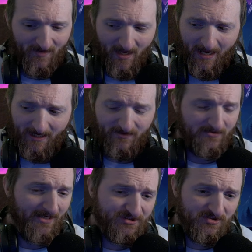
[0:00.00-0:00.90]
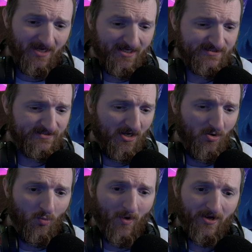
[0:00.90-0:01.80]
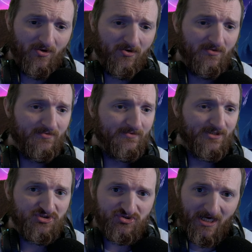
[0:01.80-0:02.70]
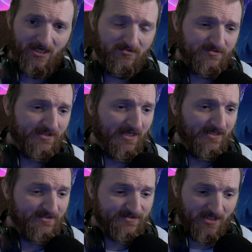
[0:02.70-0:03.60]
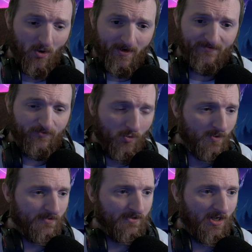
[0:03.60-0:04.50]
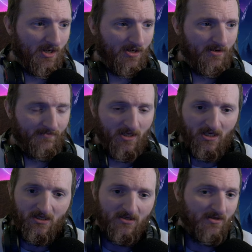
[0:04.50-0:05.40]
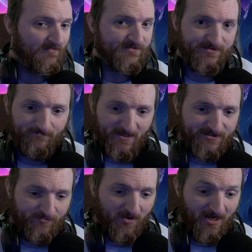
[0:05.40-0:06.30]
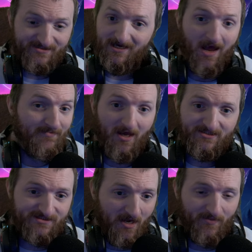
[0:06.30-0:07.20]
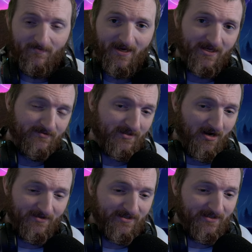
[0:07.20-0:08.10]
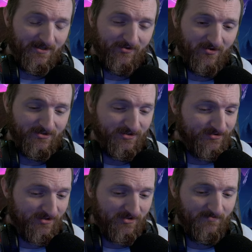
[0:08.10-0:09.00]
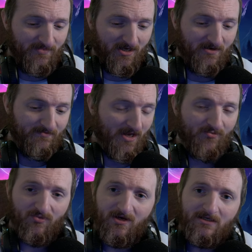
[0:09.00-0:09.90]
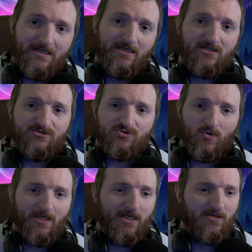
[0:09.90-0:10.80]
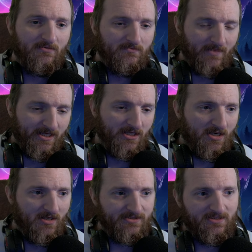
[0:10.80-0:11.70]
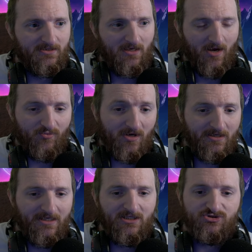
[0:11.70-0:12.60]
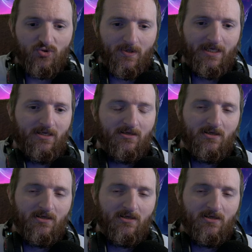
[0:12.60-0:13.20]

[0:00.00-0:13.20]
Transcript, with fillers: and let you guys know where the channel is, is going forward. Um, big surprise, I'm not stopping making content here on YouTube. Um, I really enjoy making content. I really enjoy